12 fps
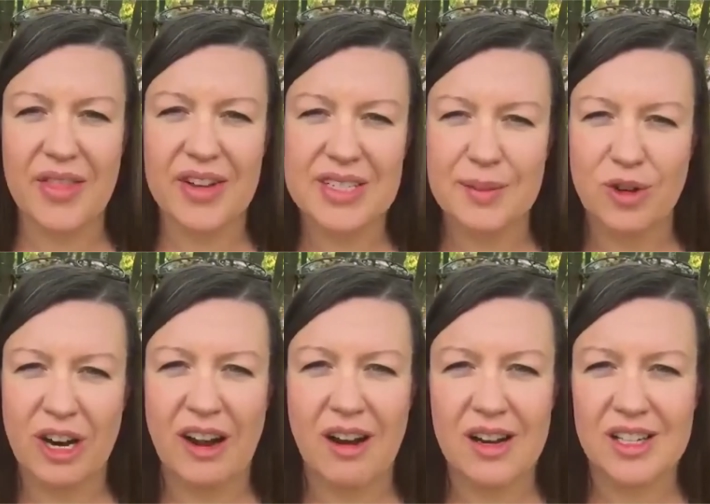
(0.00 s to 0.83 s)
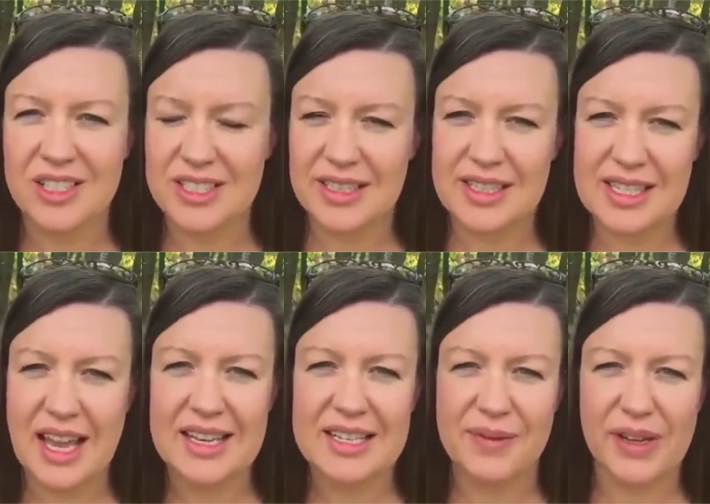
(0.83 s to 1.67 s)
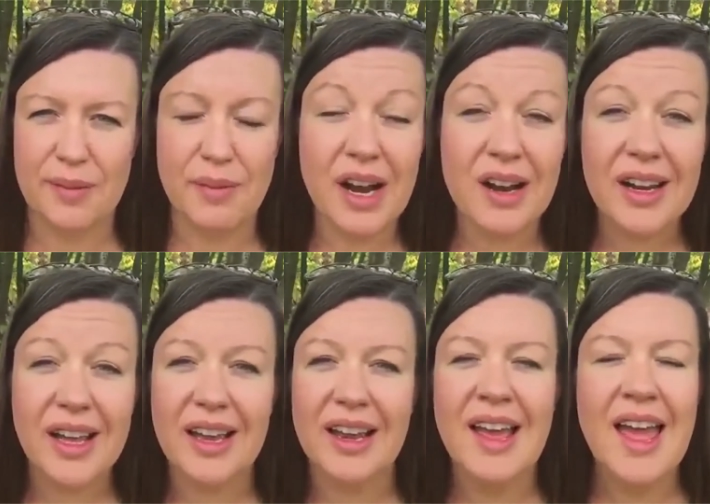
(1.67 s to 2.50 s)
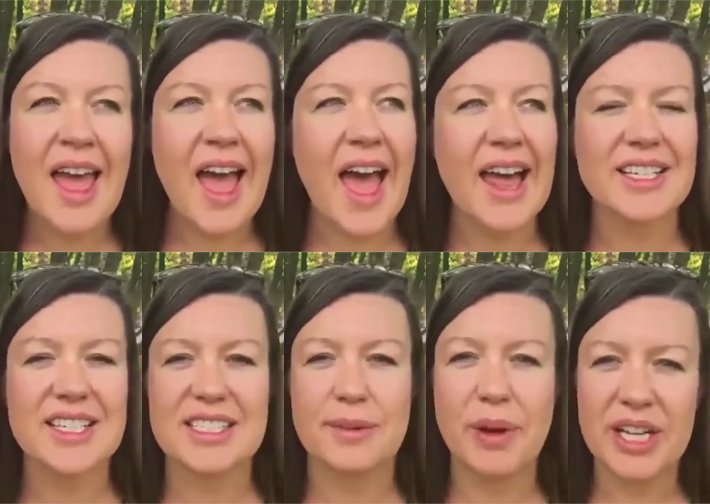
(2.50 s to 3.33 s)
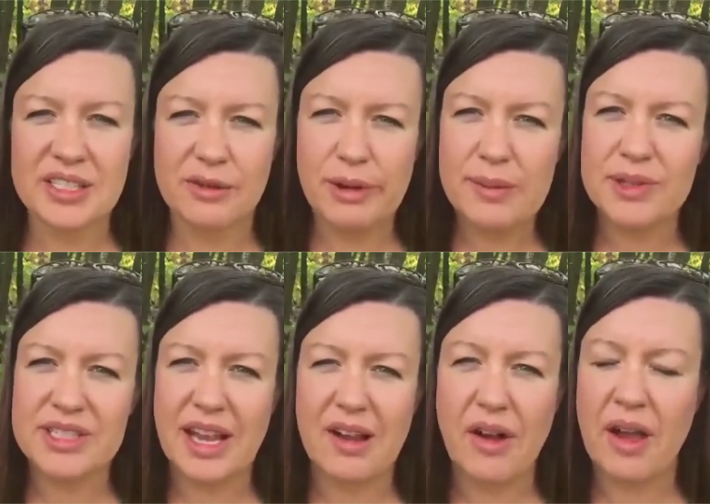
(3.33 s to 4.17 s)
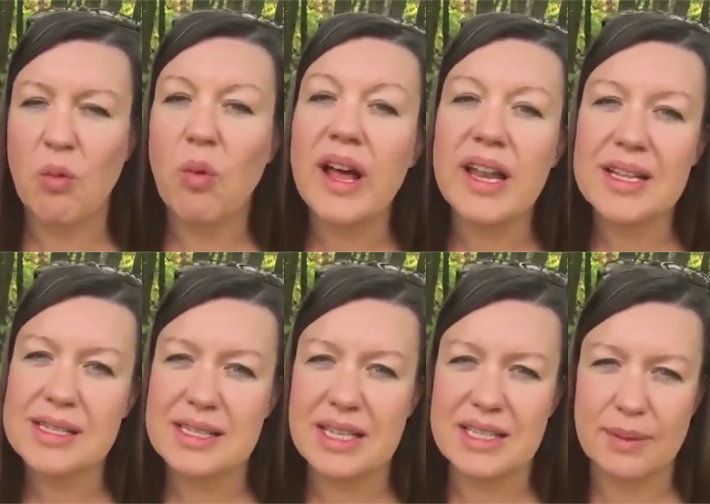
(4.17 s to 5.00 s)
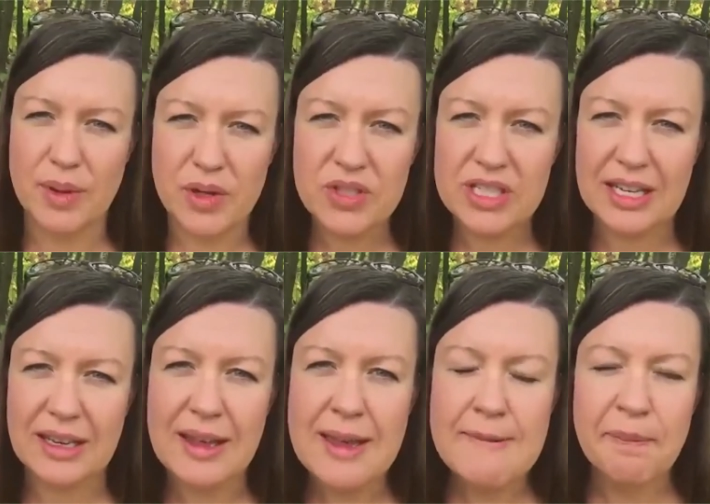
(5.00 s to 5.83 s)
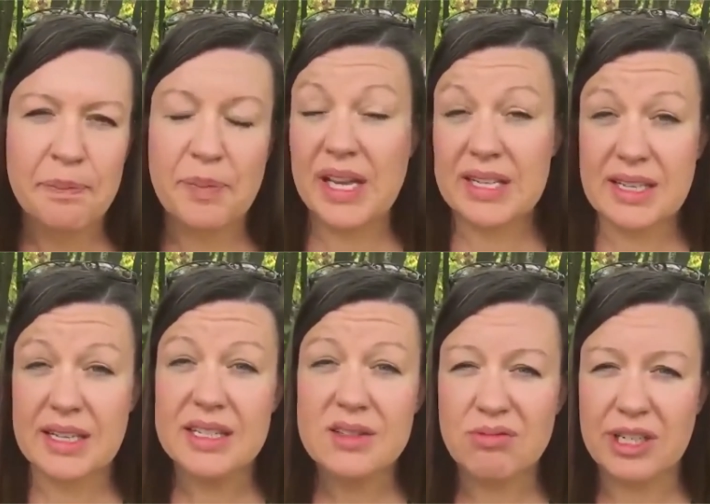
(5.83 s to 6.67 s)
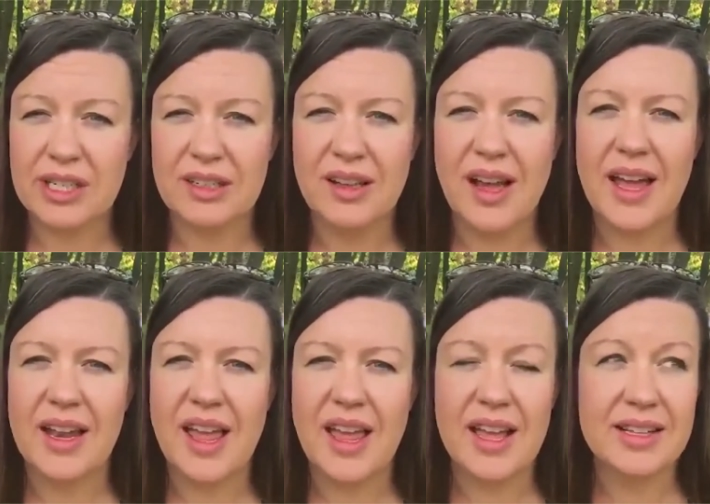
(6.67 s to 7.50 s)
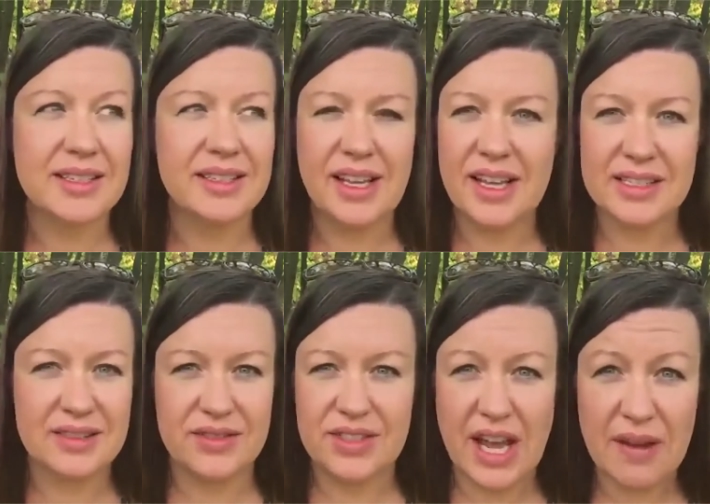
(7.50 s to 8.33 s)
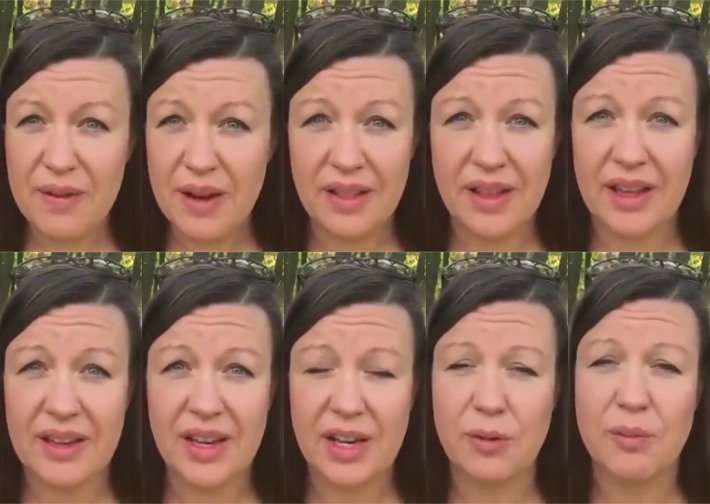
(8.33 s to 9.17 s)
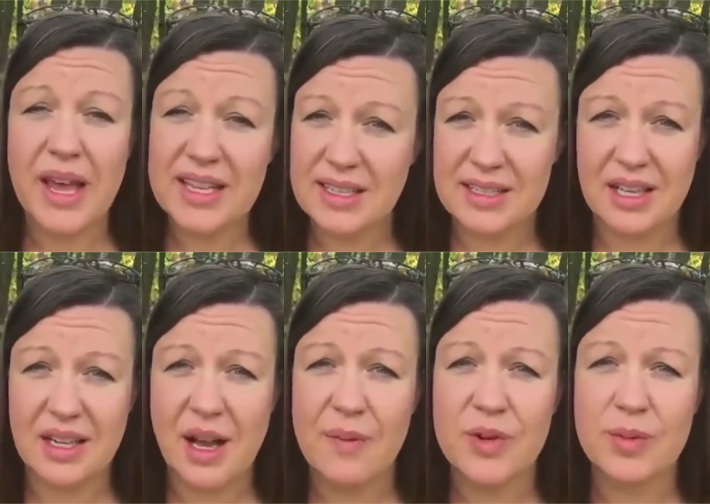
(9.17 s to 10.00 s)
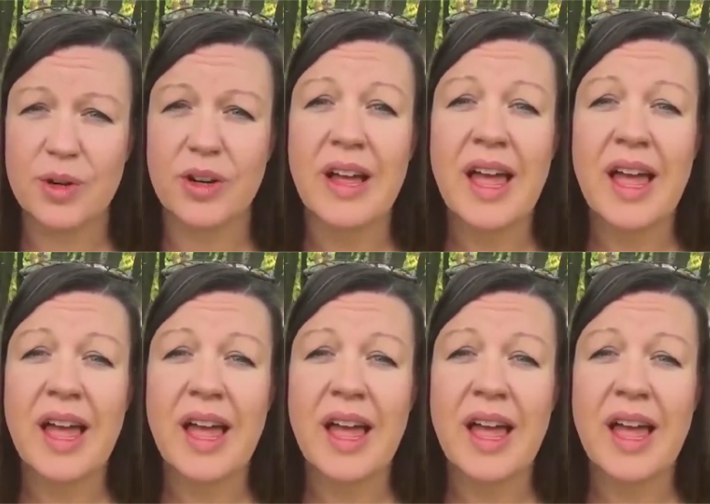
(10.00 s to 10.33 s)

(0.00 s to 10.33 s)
There's some great articles in the Scientific American and just a bunch of people saying, okay, what is this emotion? Because it is real, and it is definitely, you know, makes us uncomfortable.